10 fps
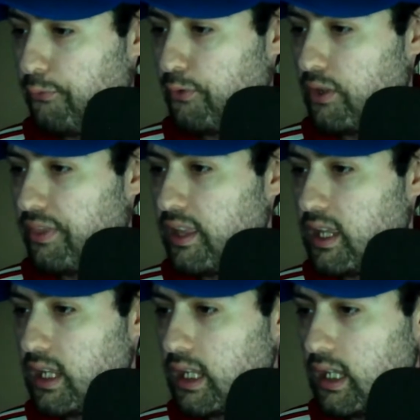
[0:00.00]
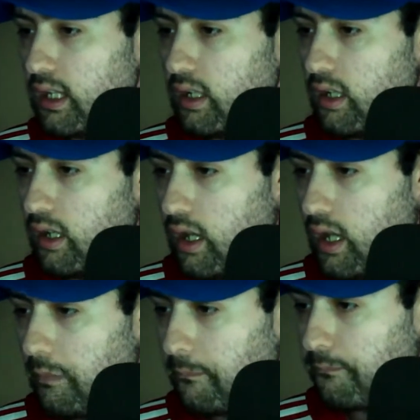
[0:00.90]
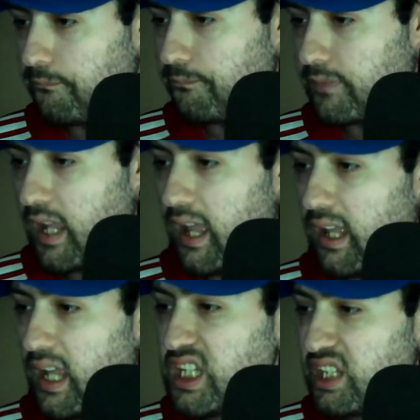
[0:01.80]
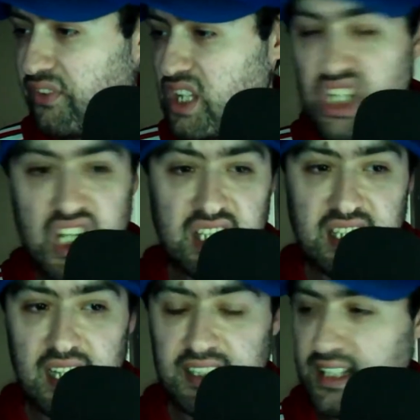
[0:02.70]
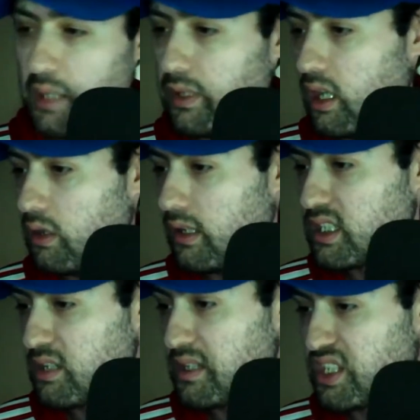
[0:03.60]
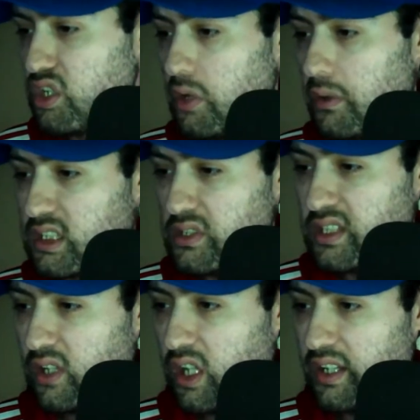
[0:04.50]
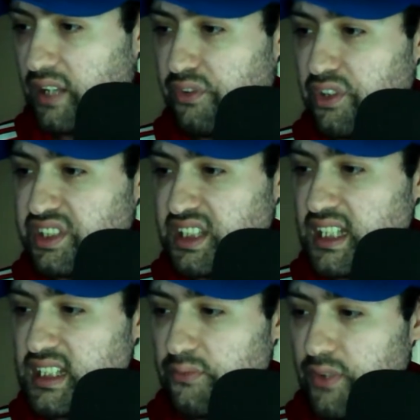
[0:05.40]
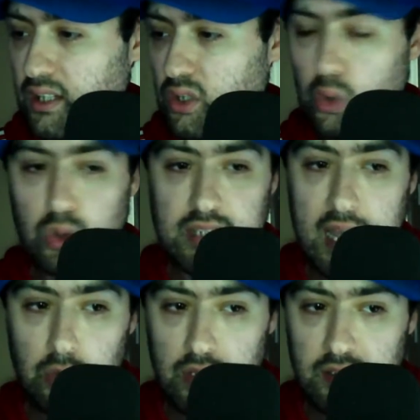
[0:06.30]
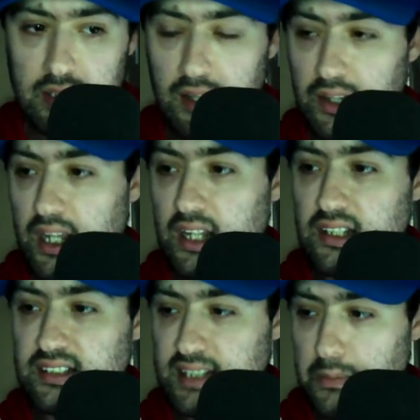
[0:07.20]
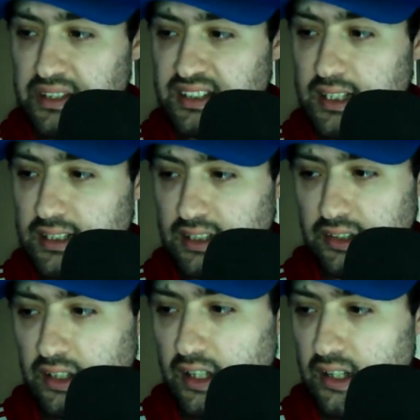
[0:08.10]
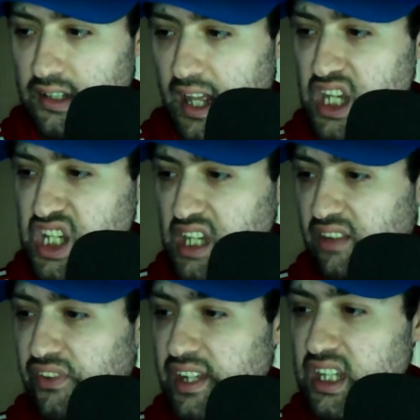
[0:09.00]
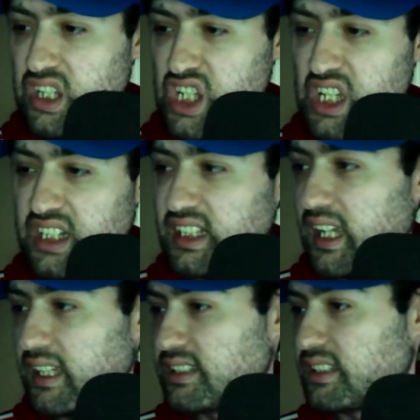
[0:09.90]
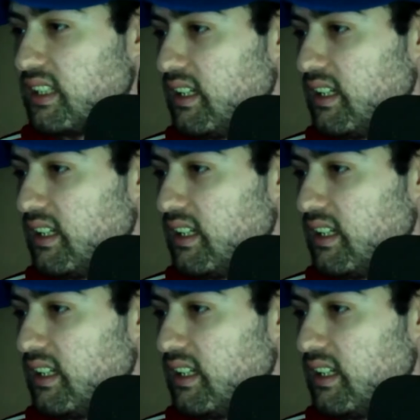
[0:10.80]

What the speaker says: For the HSV GTS, there we go, ladies and gentlemen. That's the new exclusive car. That's for a season event called Down Under in the summer season. The HSV GTS.